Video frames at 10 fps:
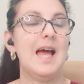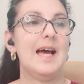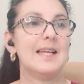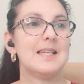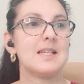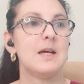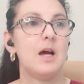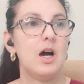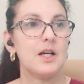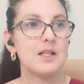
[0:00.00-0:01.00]
And
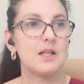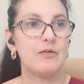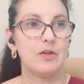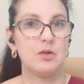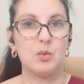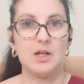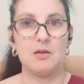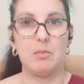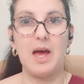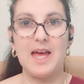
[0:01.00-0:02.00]
I suffered
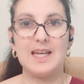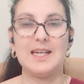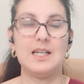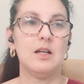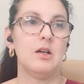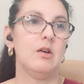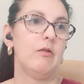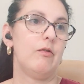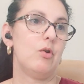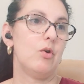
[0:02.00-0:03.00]
with pain
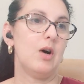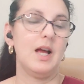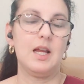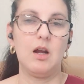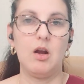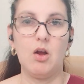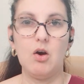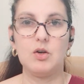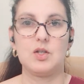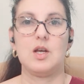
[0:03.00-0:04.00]
for a
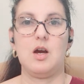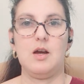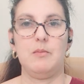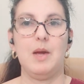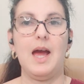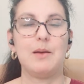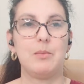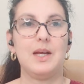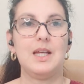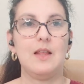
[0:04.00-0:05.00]
long time. And
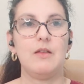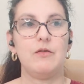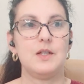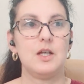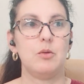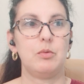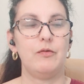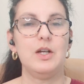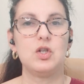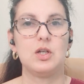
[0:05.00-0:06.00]
being in the physio
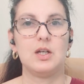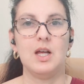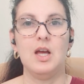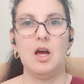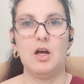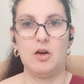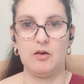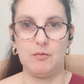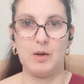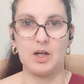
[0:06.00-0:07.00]
profession, a lot
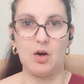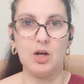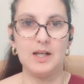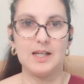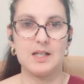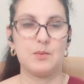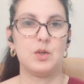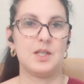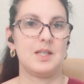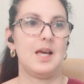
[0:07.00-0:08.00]
of my colleagues
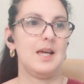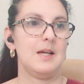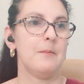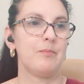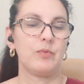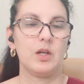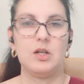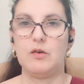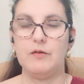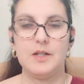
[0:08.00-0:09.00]
would say,
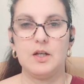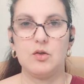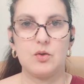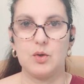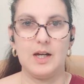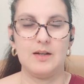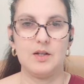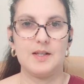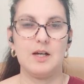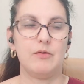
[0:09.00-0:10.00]
you're a physio, sort it out
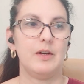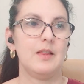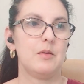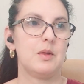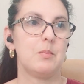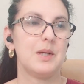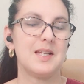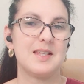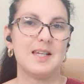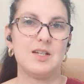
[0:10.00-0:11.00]
yourself. And the
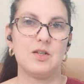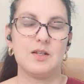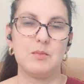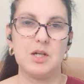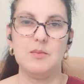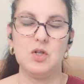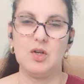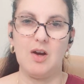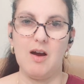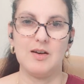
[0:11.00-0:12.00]
biggest thing is sometimes you
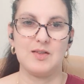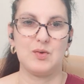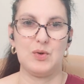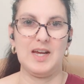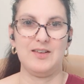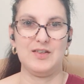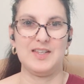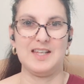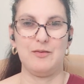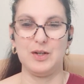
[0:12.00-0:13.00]
can't sort it out
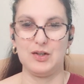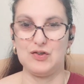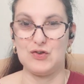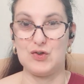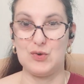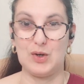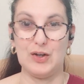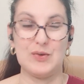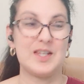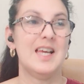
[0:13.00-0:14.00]
yourself because you're too
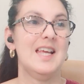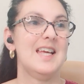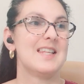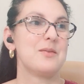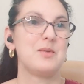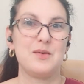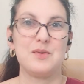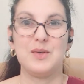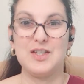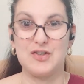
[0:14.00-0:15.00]
close. And sometimes
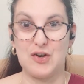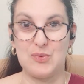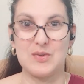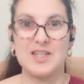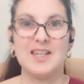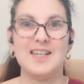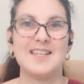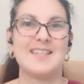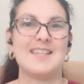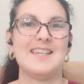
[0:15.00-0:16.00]
we don't
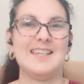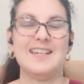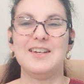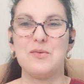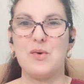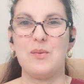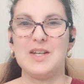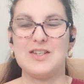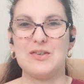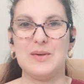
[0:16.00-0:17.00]
see what we
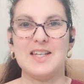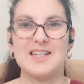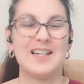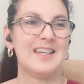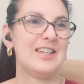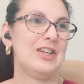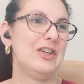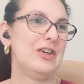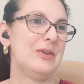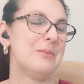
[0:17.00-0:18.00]
do. It's like, you
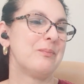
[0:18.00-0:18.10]
know,